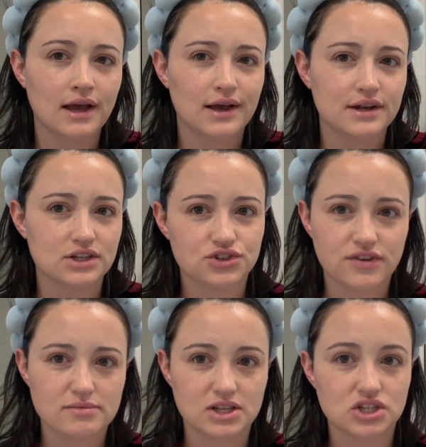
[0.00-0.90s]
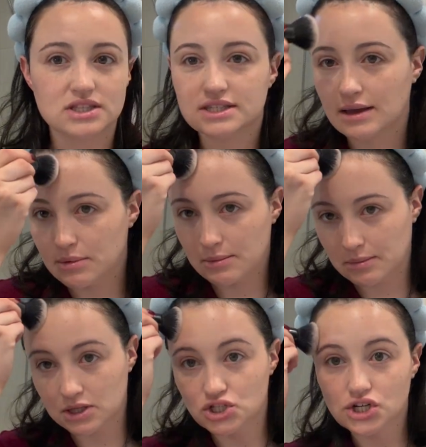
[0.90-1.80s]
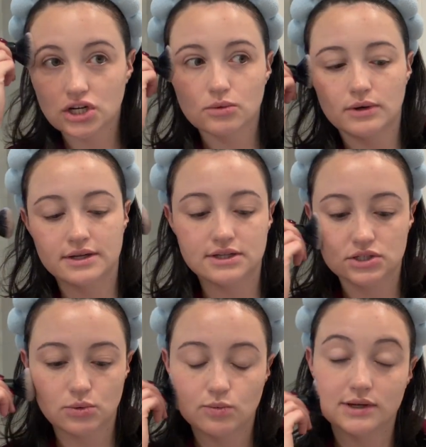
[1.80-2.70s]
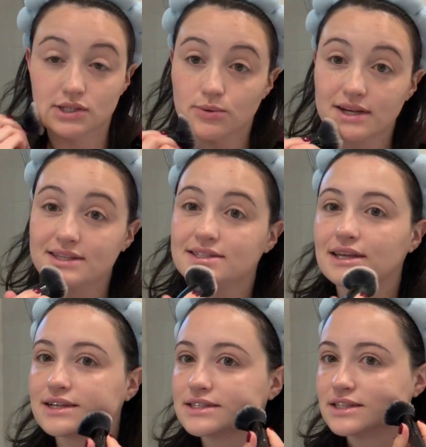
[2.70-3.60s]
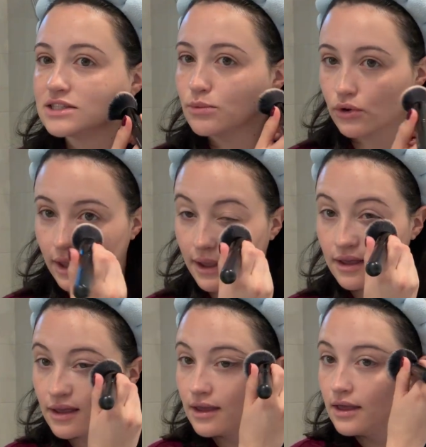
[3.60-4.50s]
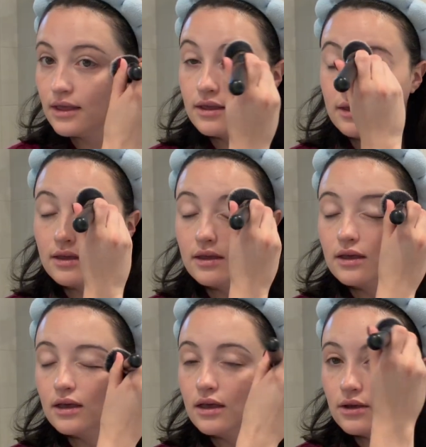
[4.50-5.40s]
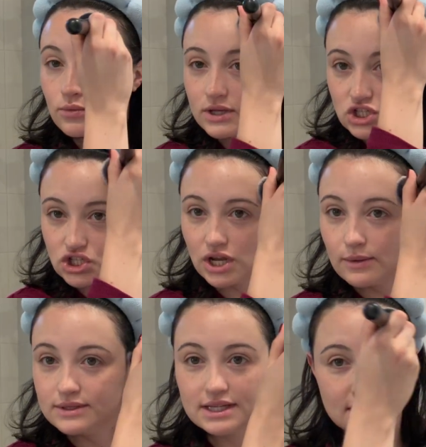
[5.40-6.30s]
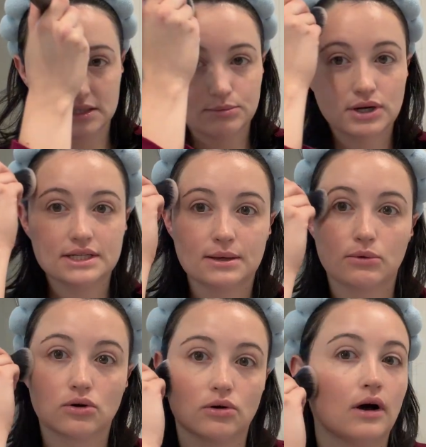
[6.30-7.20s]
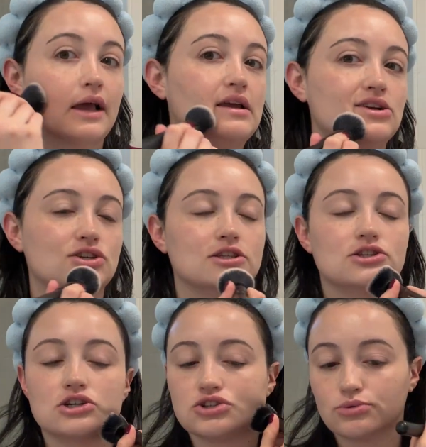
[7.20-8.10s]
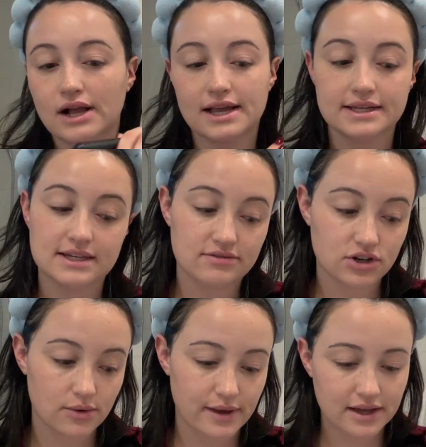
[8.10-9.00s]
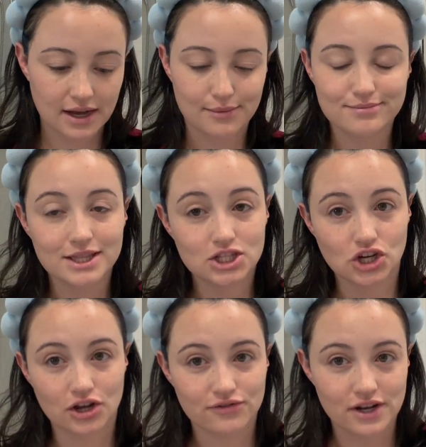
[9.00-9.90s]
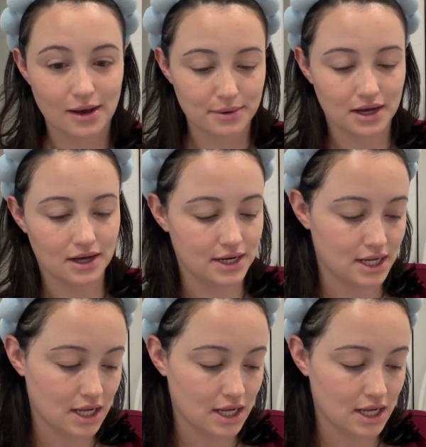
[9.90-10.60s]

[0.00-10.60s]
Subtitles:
Not sure if I mentioned this yet, but my blood sugar was 126 this morning, which I would say is pretty typical. I usually start to rise after I wake up, dawn phenomenon.